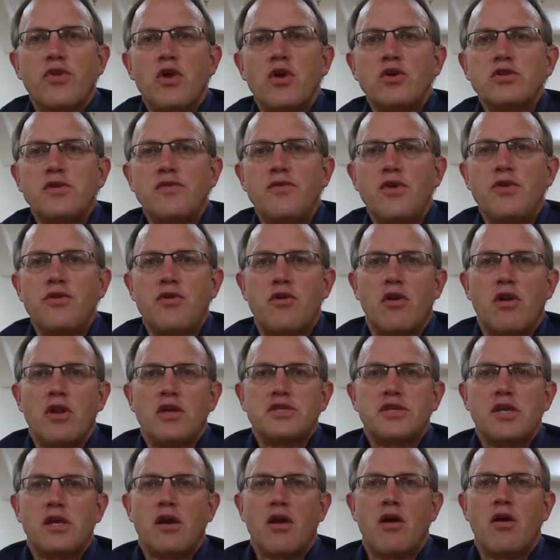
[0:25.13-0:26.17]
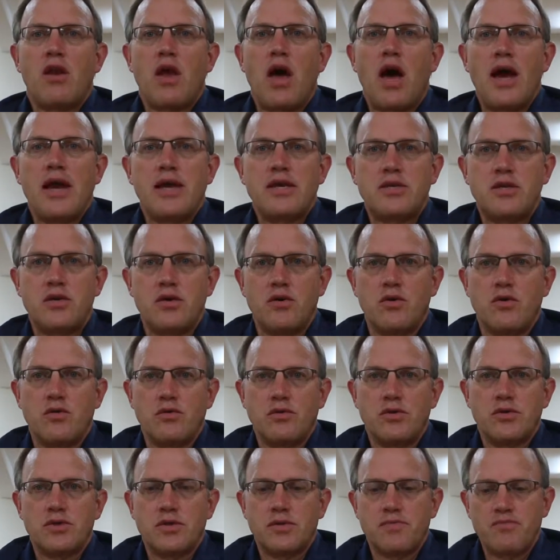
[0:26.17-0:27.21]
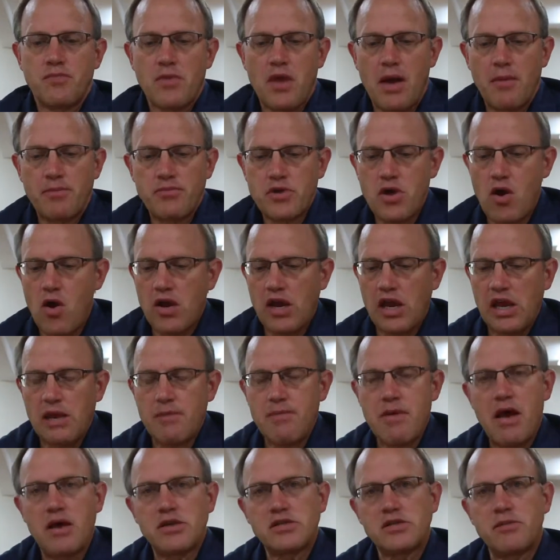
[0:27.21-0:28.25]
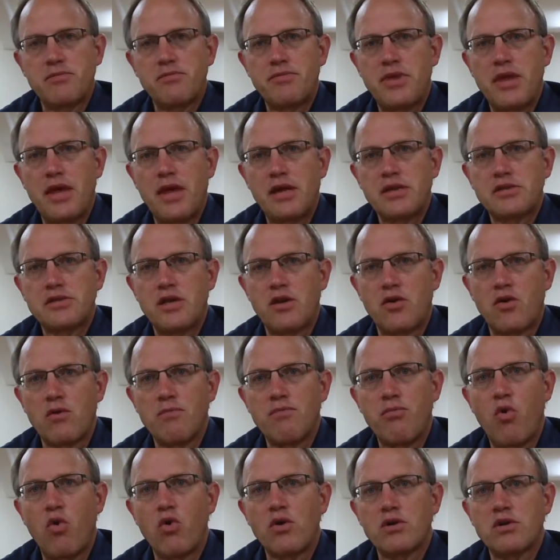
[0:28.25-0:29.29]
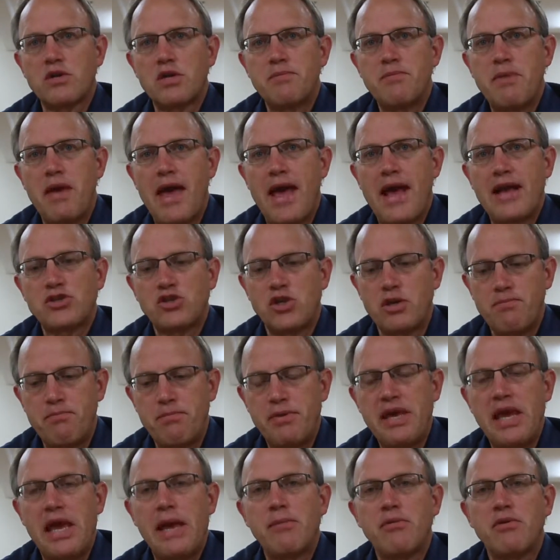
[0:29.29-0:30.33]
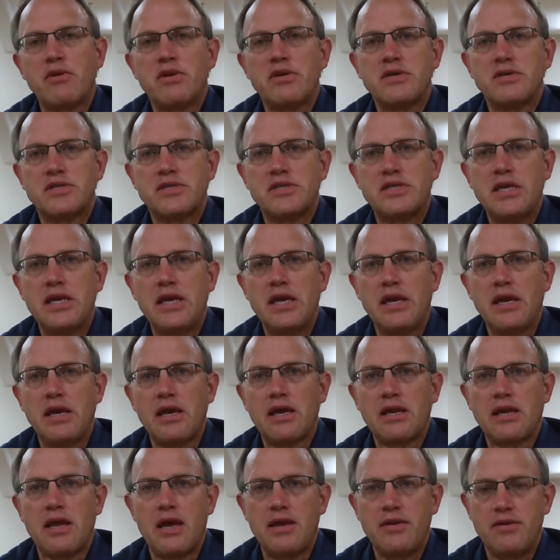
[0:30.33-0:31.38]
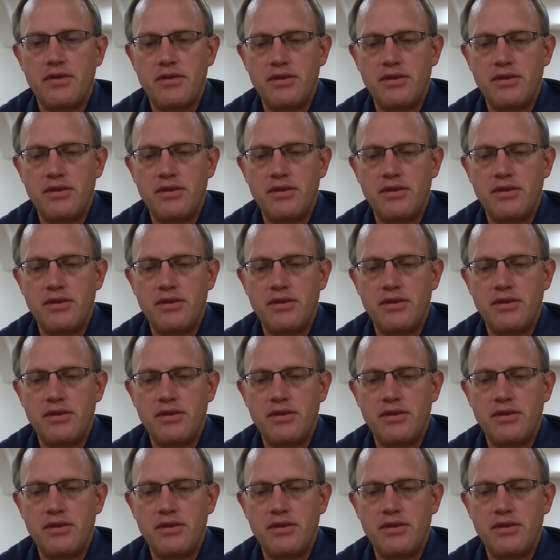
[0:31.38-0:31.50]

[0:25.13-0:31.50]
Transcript: For those of you that are listening on iTunes, I'm talking about some things that are important to actually be able to see.